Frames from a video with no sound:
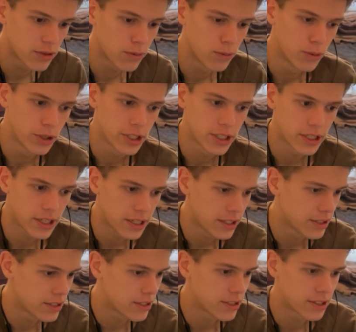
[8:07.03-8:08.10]
which is
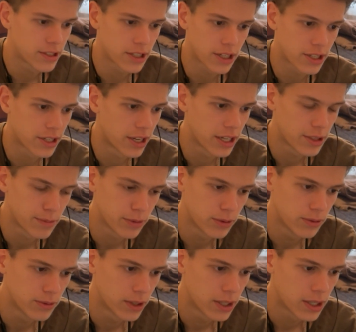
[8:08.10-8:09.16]
such a nice move